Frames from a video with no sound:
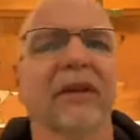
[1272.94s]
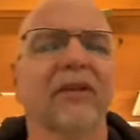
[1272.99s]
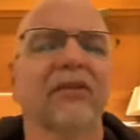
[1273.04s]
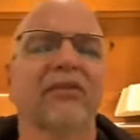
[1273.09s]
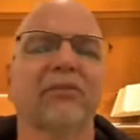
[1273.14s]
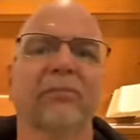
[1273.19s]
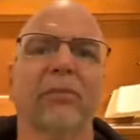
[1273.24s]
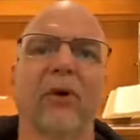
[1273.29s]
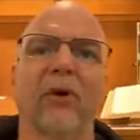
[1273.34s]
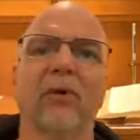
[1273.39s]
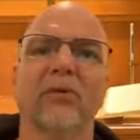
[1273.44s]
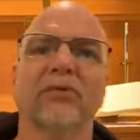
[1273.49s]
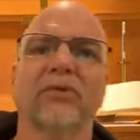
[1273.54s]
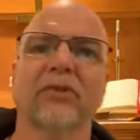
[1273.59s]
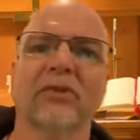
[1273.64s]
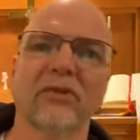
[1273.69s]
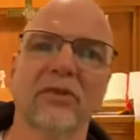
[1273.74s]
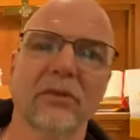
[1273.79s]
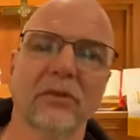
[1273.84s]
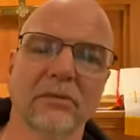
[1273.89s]
been
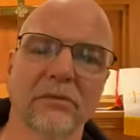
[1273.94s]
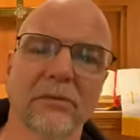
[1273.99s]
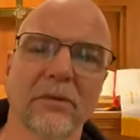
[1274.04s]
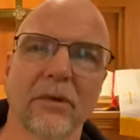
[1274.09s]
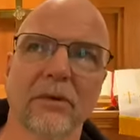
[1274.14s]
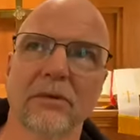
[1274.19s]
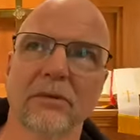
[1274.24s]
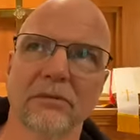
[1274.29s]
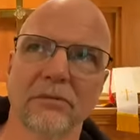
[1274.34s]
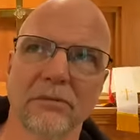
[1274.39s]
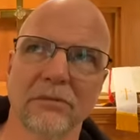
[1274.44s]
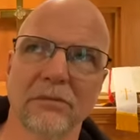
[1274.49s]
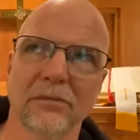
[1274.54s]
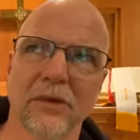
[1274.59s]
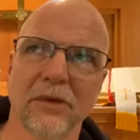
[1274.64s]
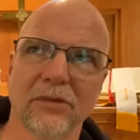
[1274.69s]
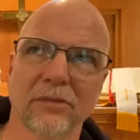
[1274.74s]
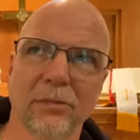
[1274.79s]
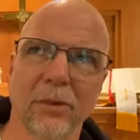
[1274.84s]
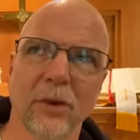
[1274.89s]
exposed,
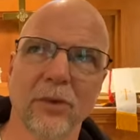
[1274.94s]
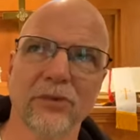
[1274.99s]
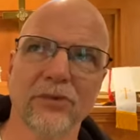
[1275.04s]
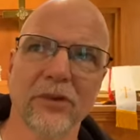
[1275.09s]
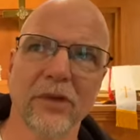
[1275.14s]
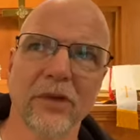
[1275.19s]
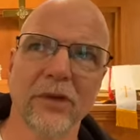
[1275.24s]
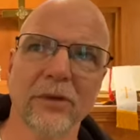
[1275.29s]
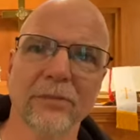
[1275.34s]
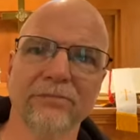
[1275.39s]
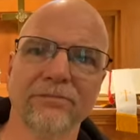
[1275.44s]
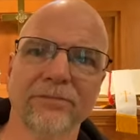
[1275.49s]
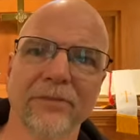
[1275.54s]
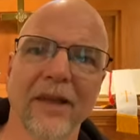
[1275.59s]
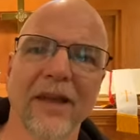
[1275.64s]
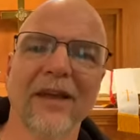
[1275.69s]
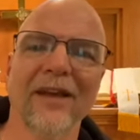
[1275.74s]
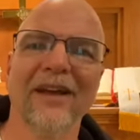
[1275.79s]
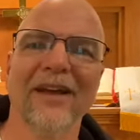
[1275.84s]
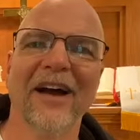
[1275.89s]
exposed to you?
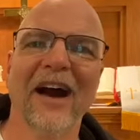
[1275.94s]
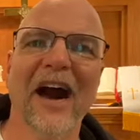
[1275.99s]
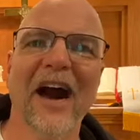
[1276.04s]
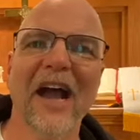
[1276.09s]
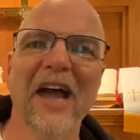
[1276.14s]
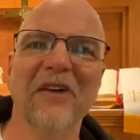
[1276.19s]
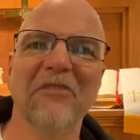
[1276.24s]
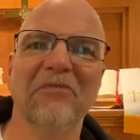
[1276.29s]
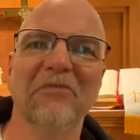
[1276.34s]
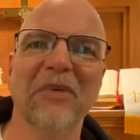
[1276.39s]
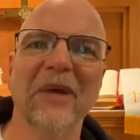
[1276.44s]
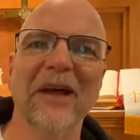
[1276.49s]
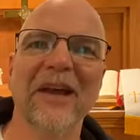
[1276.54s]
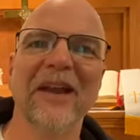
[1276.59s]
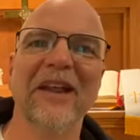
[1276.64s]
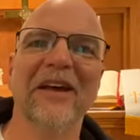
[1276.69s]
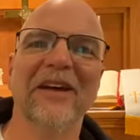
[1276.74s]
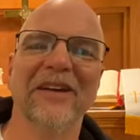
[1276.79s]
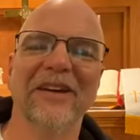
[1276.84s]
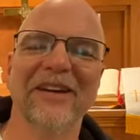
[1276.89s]
I have
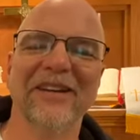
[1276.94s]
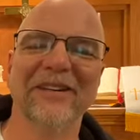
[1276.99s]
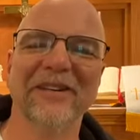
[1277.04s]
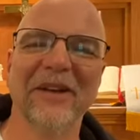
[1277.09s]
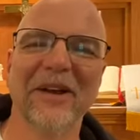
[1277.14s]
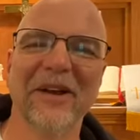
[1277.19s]
been